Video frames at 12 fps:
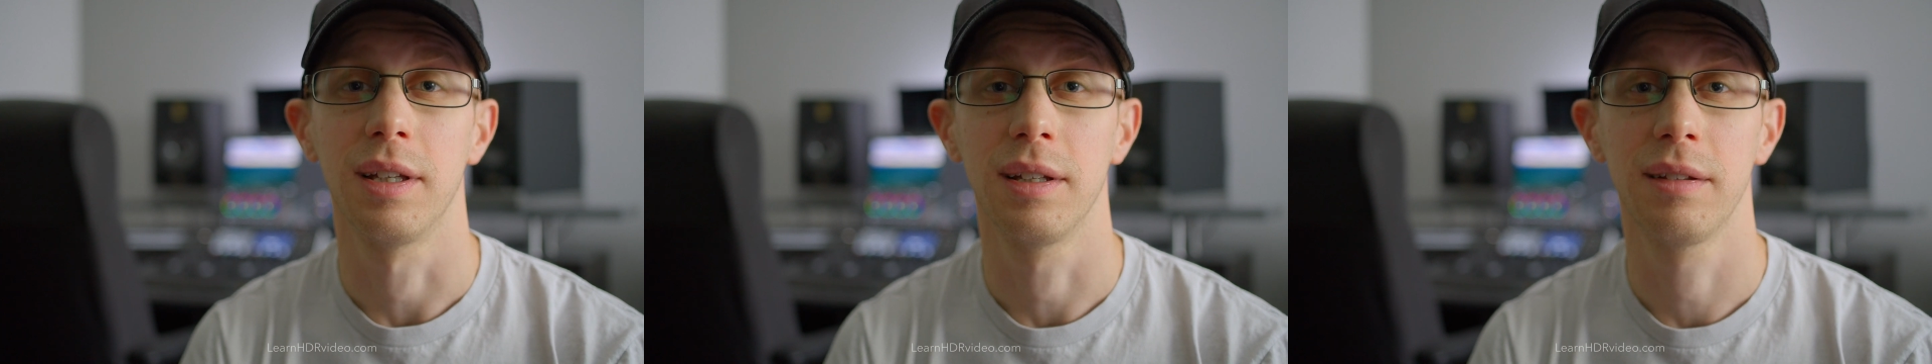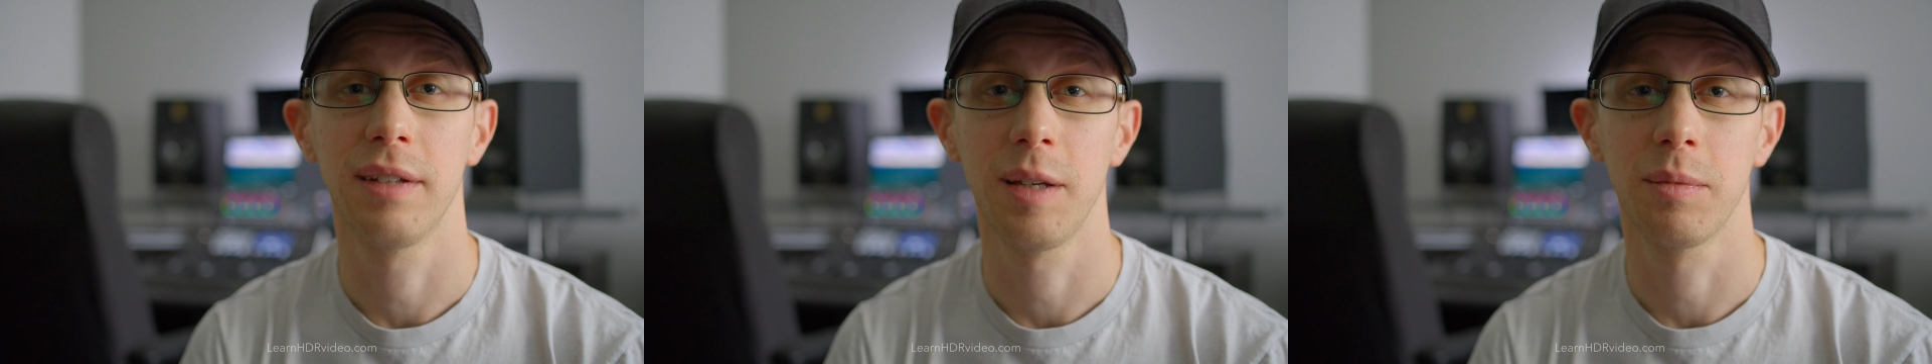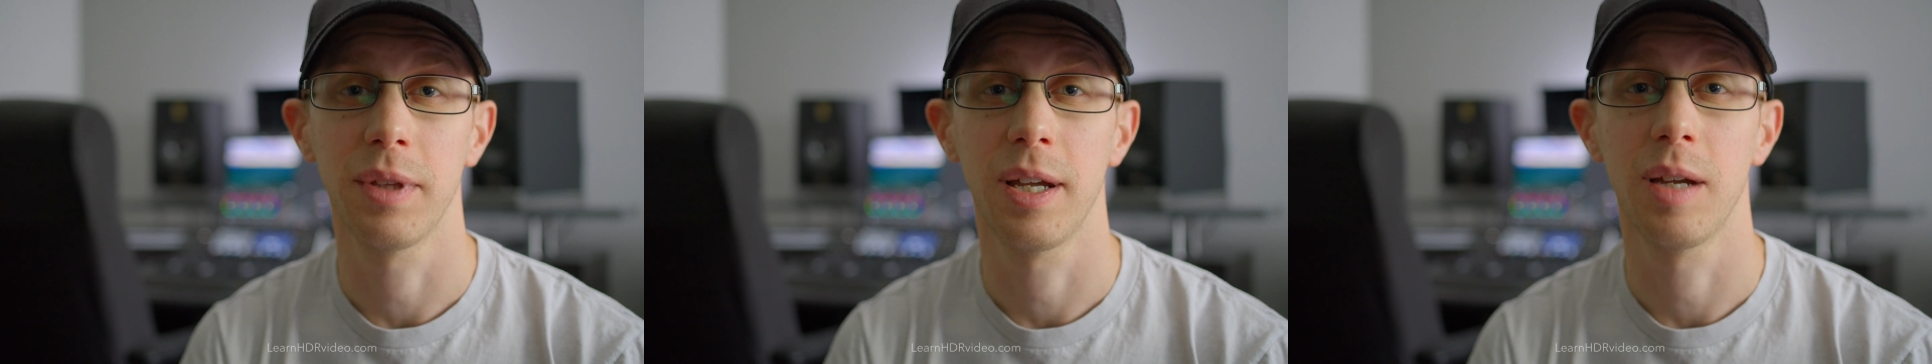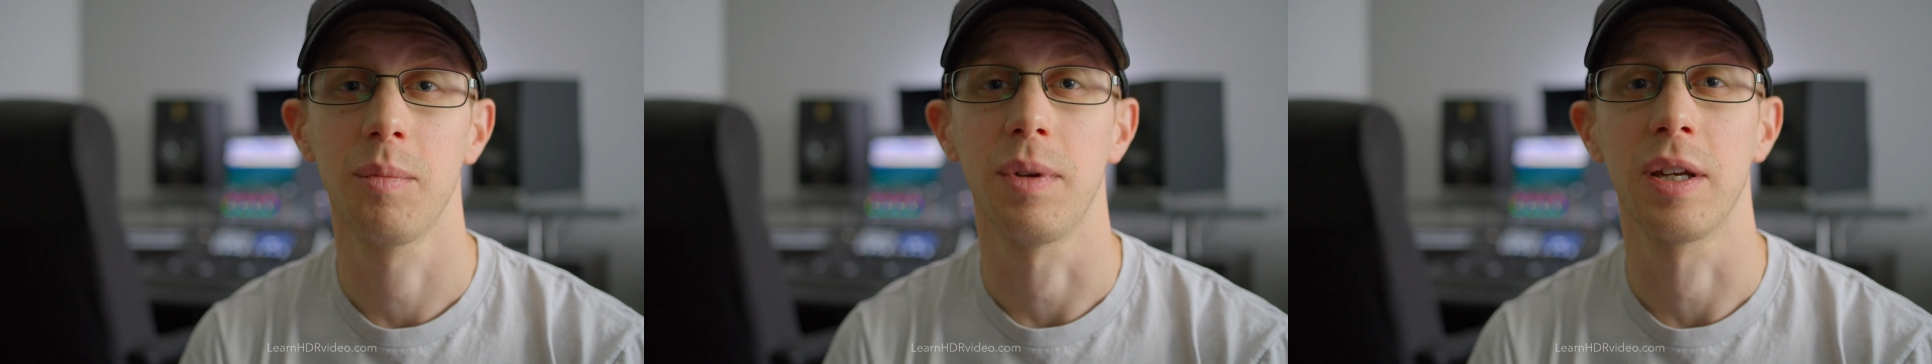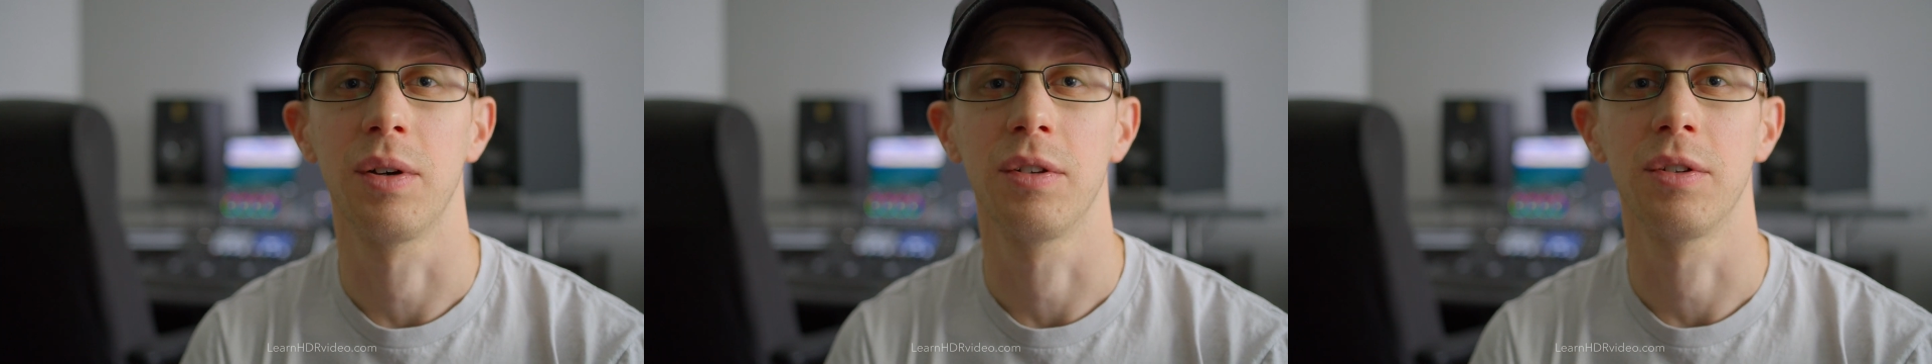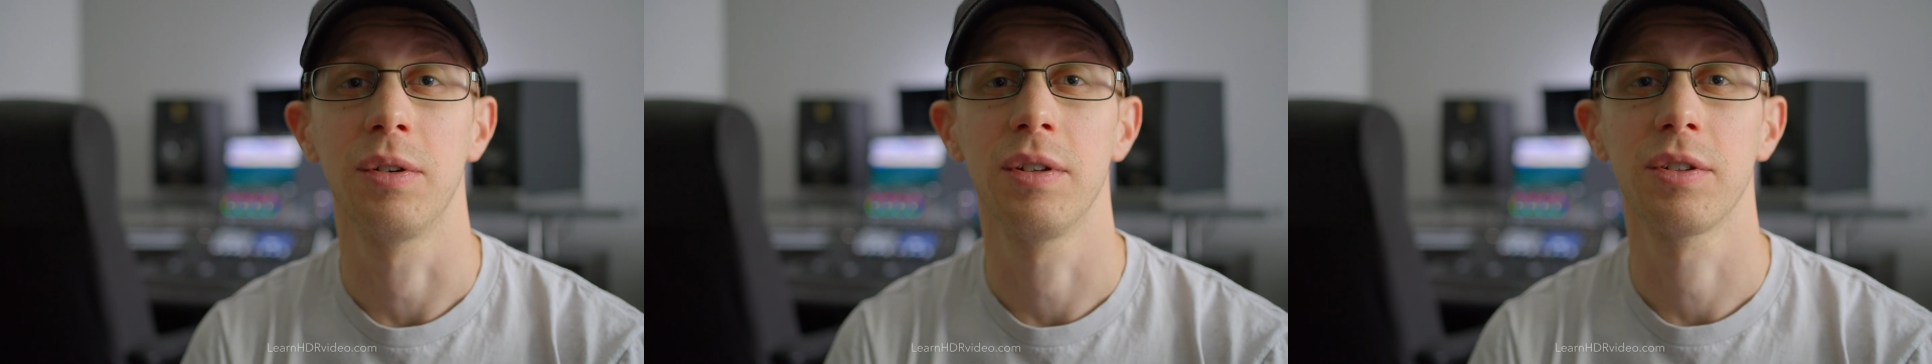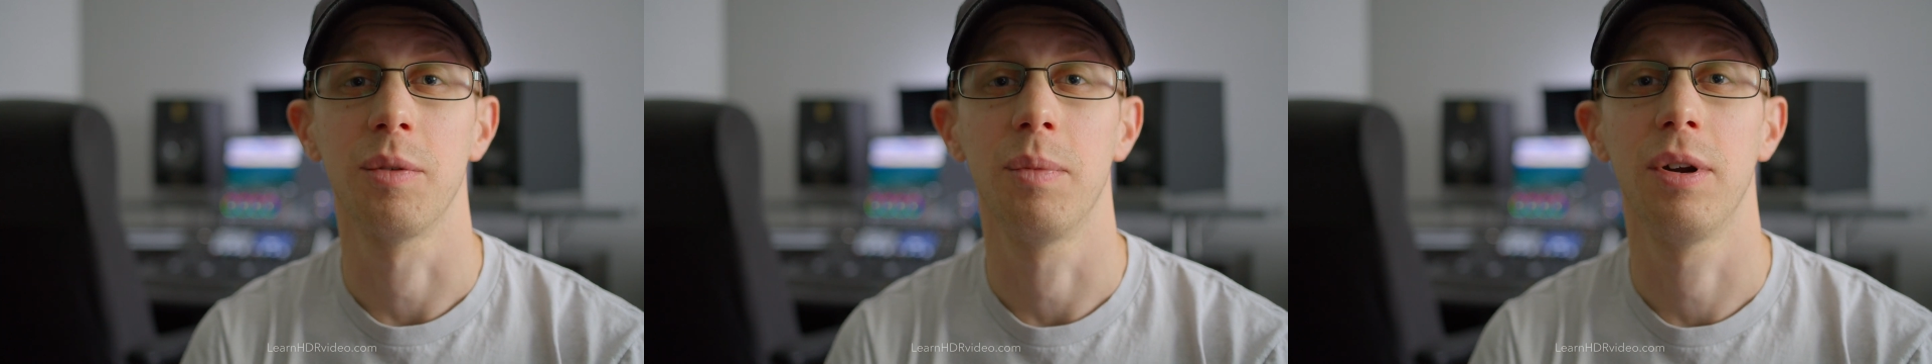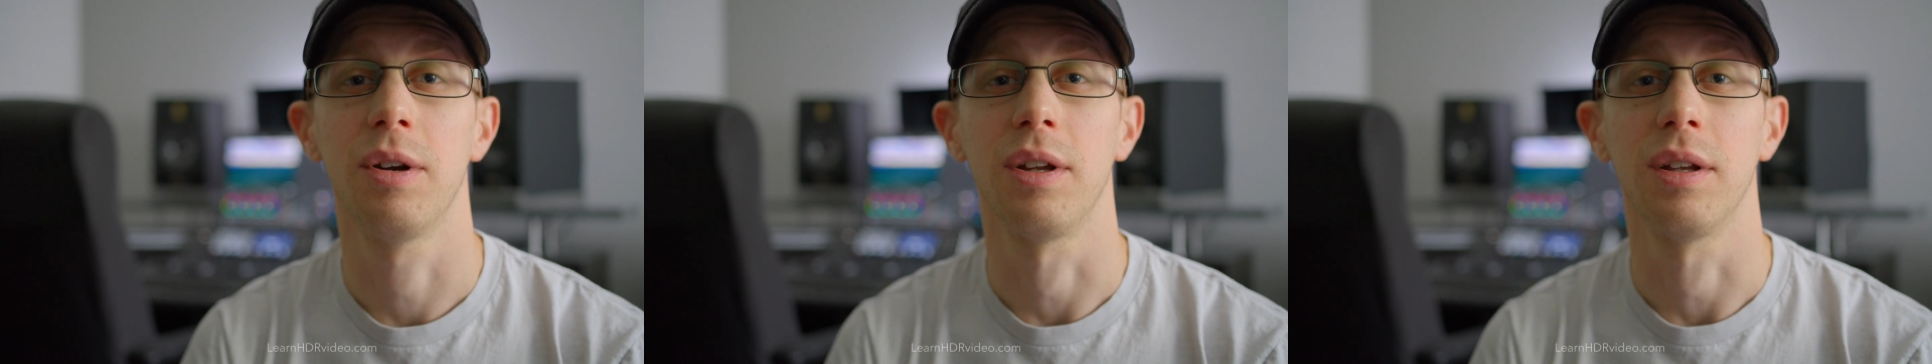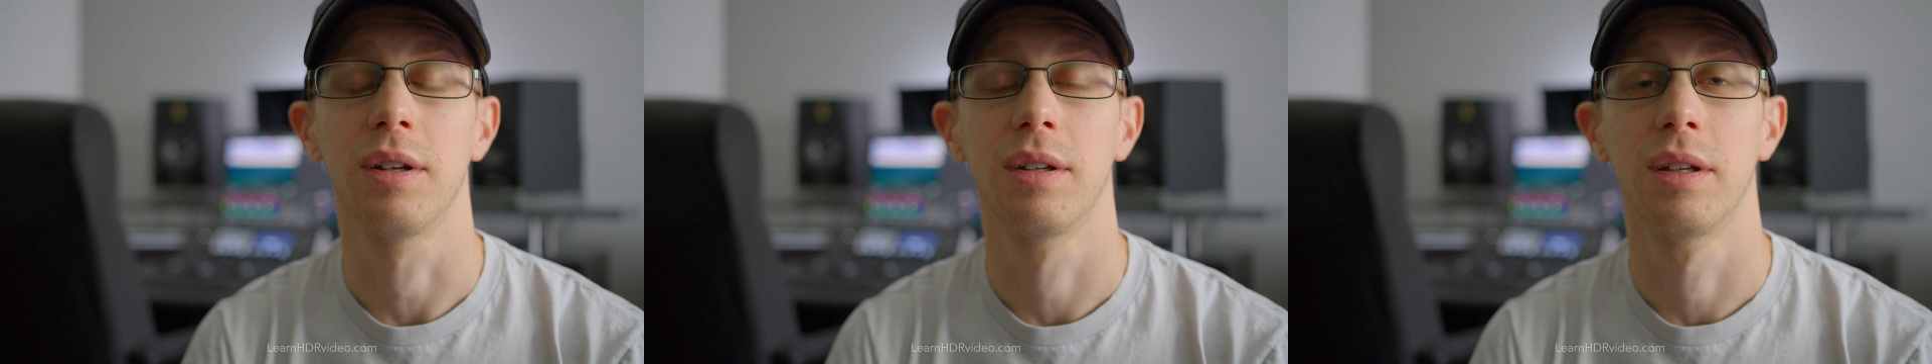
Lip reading: at the same time increase the risk of burn-in,